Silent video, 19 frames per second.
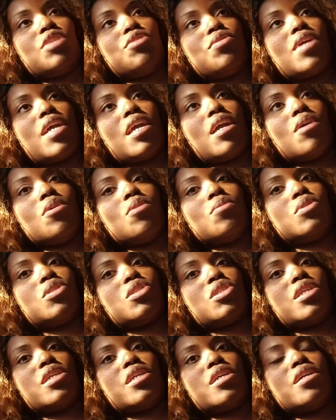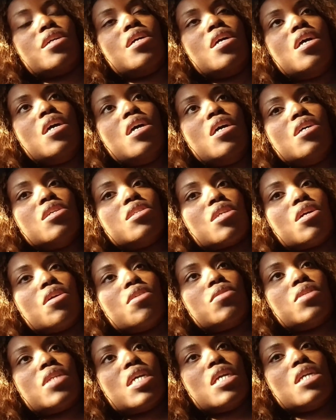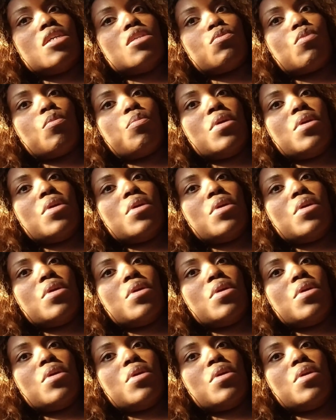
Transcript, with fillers: you can't overshare certain things with